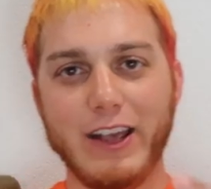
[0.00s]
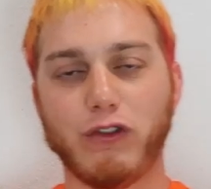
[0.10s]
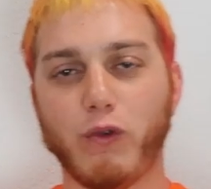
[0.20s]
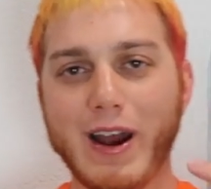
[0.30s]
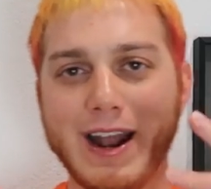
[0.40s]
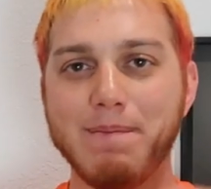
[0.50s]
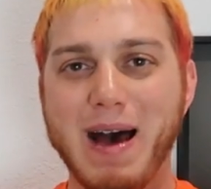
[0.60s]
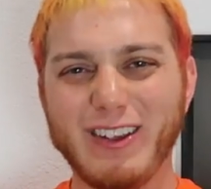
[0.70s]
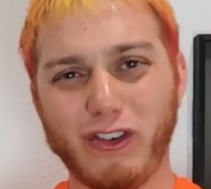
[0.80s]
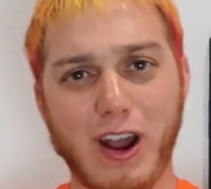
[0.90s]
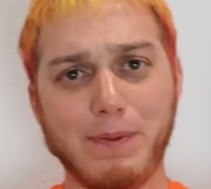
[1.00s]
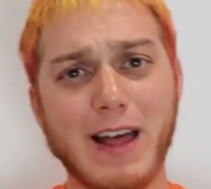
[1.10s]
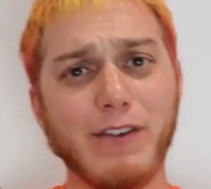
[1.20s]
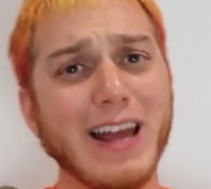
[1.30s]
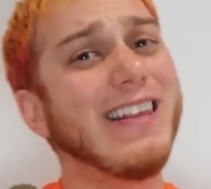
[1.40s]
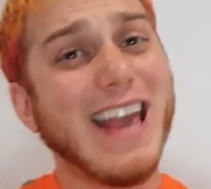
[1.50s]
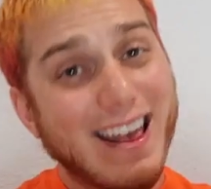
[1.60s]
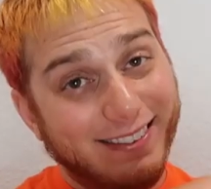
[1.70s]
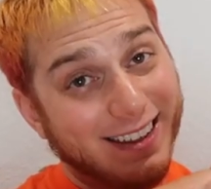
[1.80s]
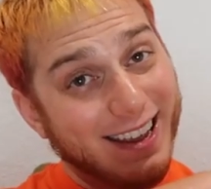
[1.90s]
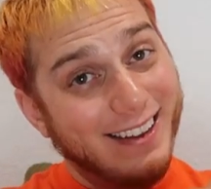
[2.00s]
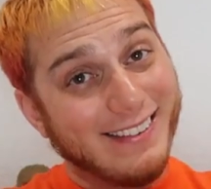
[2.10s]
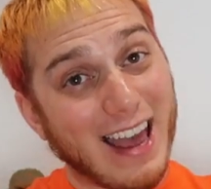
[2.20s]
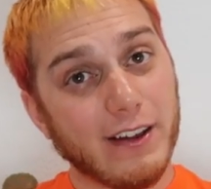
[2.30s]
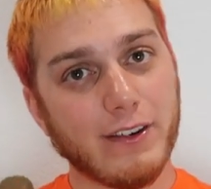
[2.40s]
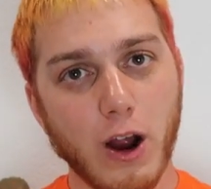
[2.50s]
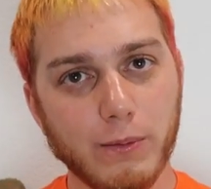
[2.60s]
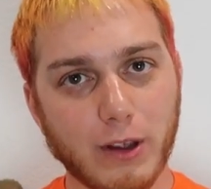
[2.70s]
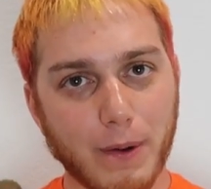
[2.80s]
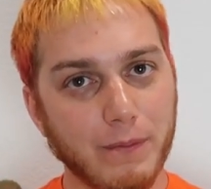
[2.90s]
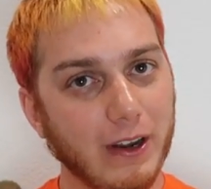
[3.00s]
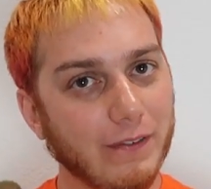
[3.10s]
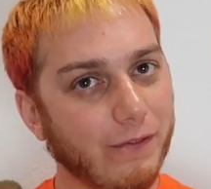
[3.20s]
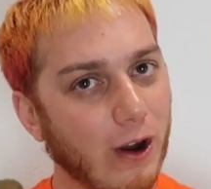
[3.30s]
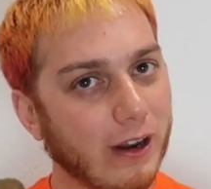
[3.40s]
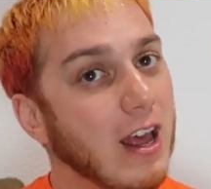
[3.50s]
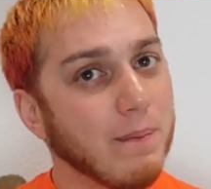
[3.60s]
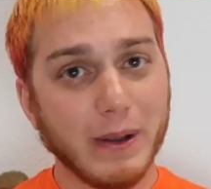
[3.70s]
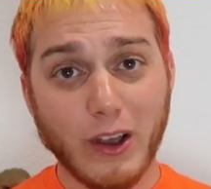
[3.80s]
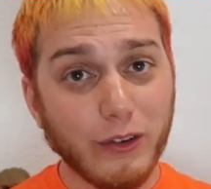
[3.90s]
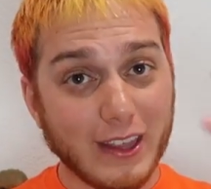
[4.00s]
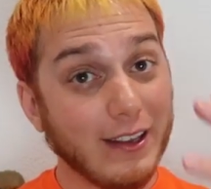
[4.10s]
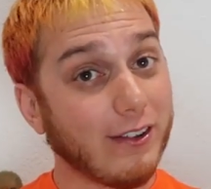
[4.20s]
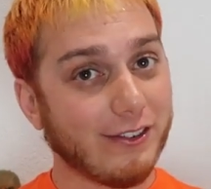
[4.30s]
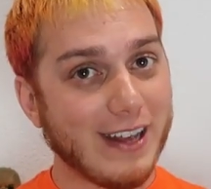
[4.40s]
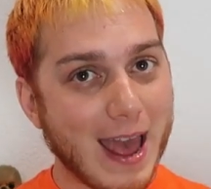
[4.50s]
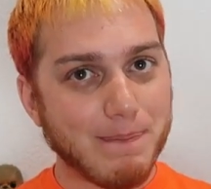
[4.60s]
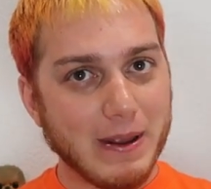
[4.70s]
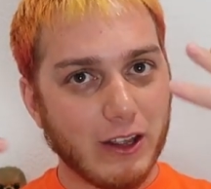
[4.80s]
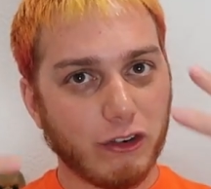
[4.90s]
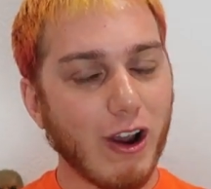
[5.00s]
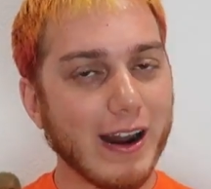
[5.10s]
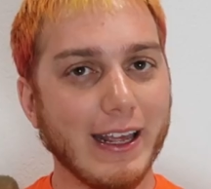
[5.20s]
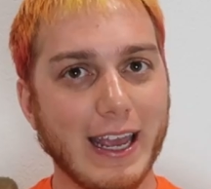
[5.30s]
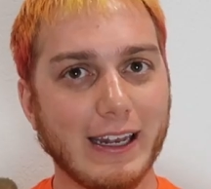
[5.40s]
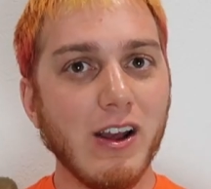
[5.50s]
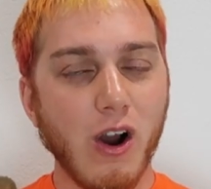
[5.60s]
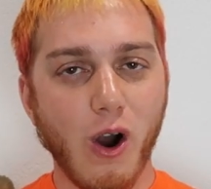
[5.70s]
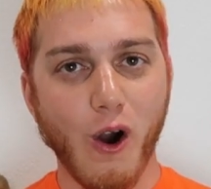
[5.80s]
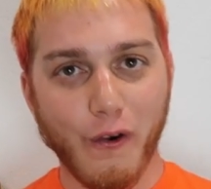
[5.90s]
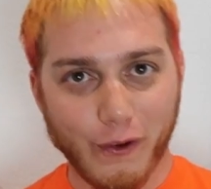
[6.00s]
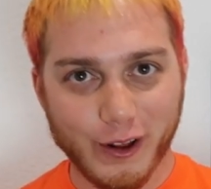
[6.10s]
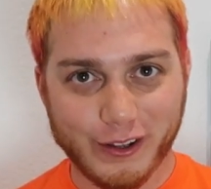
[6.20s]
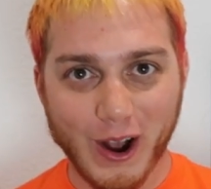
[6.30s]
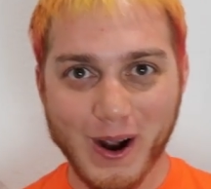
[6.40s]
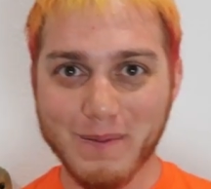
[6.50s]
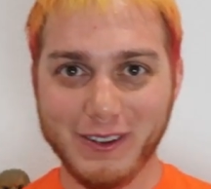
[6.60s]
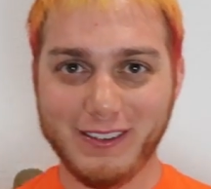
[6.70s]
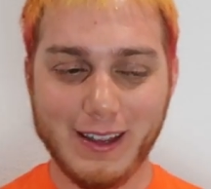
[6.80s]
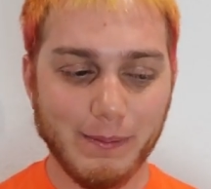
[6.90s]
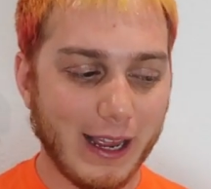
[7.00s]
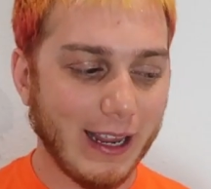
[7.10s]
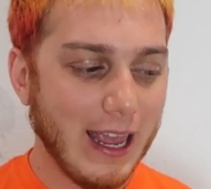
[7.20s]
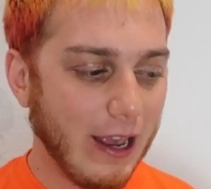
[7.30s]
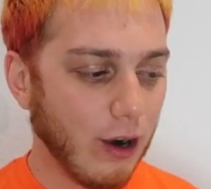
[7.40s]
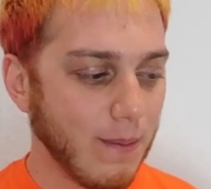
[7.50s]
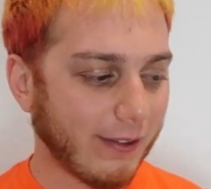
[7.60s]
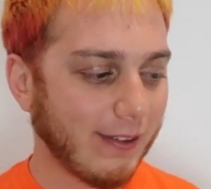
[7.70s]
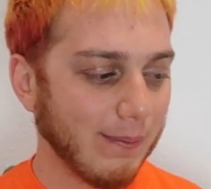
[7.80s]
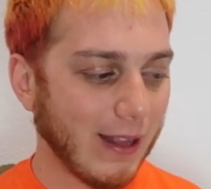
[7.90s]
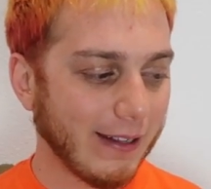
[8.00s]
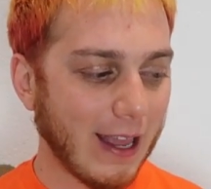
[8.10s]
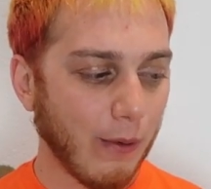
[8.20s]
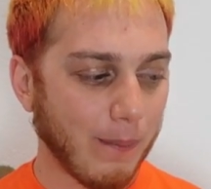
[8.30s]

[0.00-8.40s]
is right on mousetrap level, and yes, he's got his arms up in front, but those things are snapping, they're trying to get over his arms, it seemed like. It almost seemed like they were